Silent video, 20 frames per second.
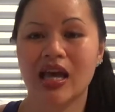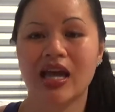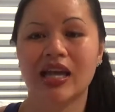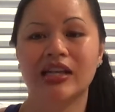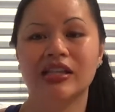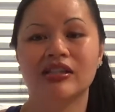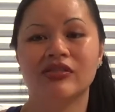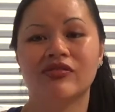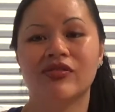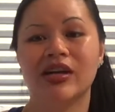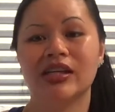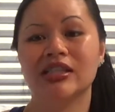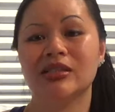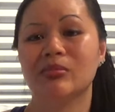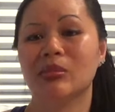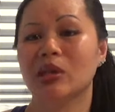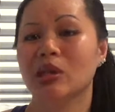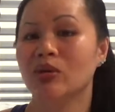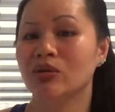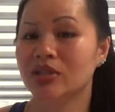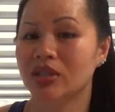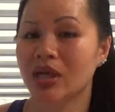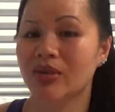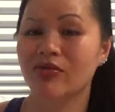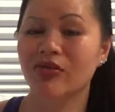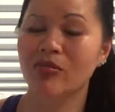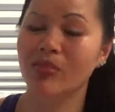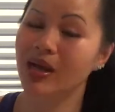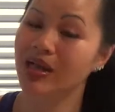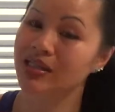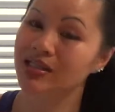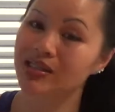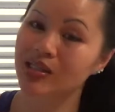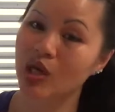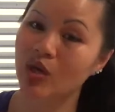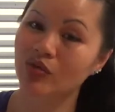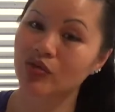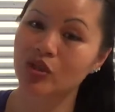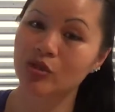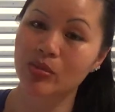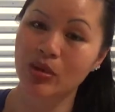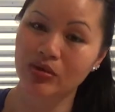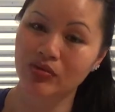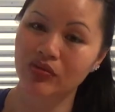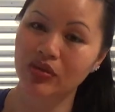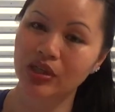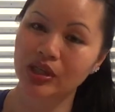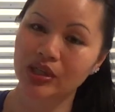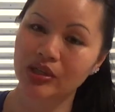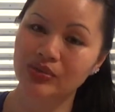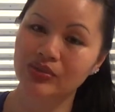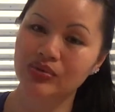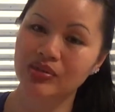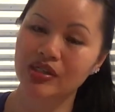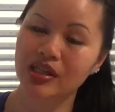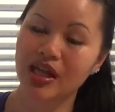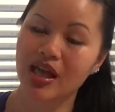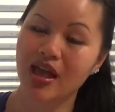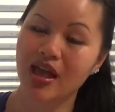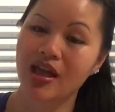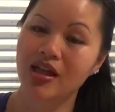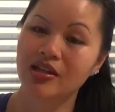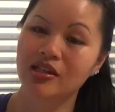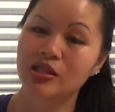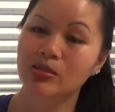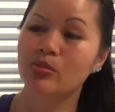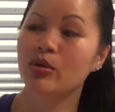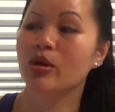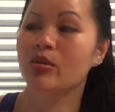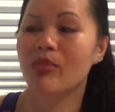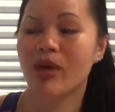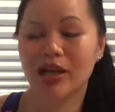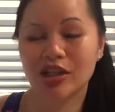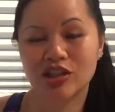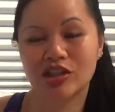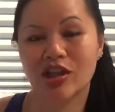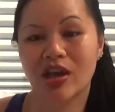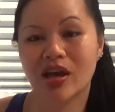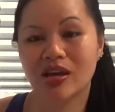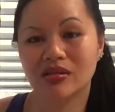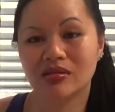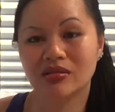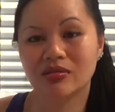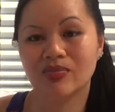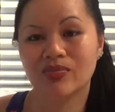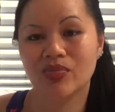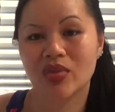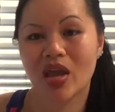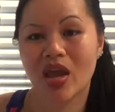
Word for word: I need to find some alone time for myself to make videos to put on my channel.